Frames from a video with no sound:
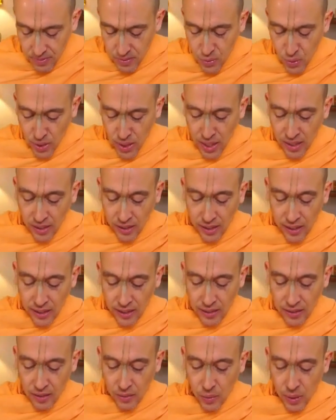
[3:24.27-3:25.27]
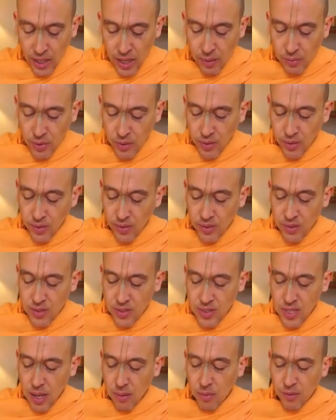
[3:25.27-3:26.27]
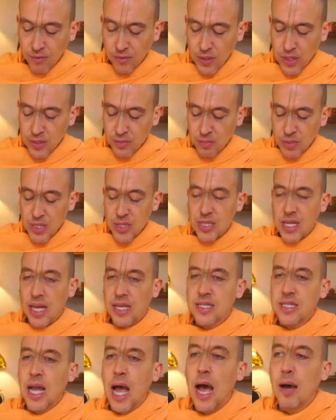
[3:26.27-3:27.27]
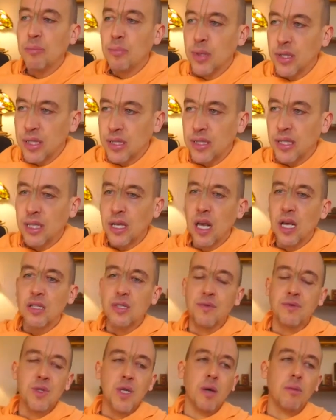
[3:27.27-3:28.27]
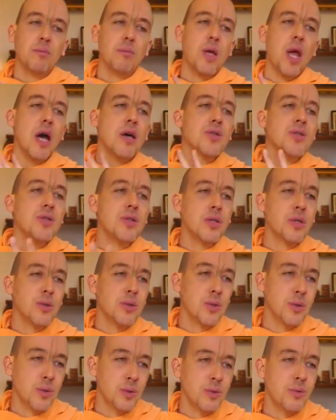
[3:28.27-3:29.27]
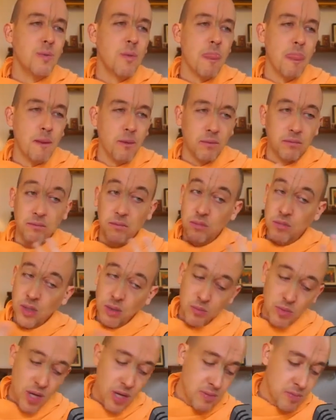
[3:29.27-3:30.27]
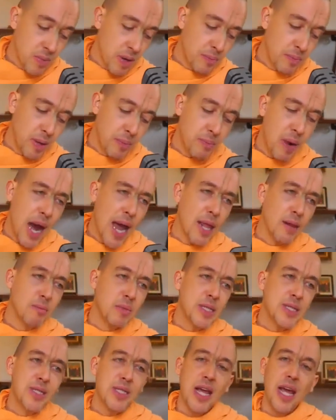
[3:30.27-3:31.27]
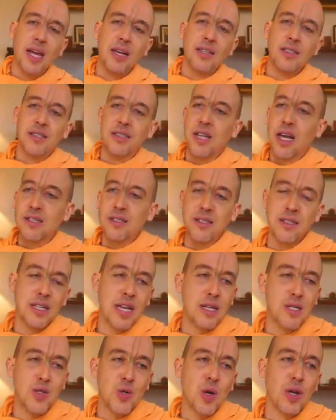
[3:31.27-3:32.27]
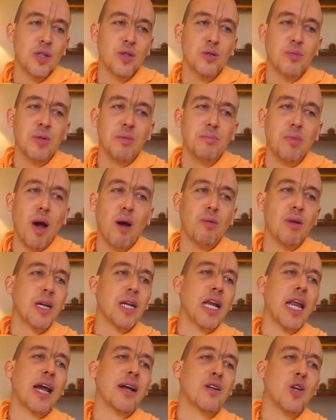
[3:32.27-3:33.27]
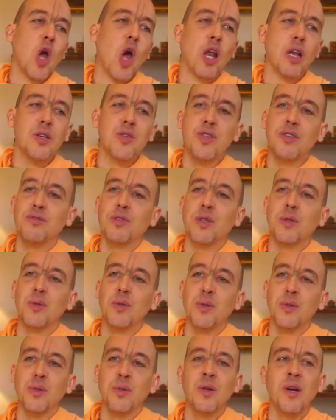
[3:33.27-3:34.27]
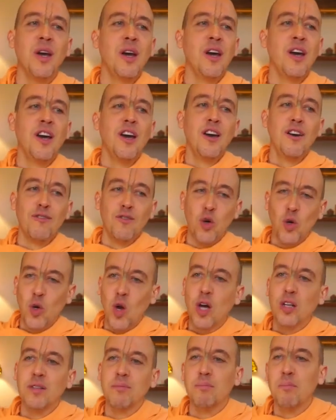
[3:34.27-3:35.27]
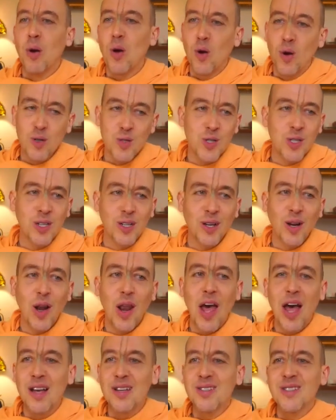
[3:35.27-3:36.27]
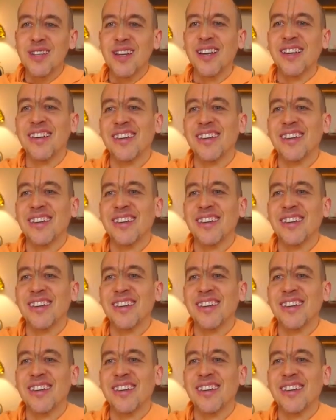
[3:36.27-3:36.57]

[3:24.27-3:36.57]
again, whenever some of these mistakes happen in the case of some Vyasti guru, sometimes maybe mild mistake, it doesn't necessarily to be publicly acknowledged if a guru forgot a verse in a class.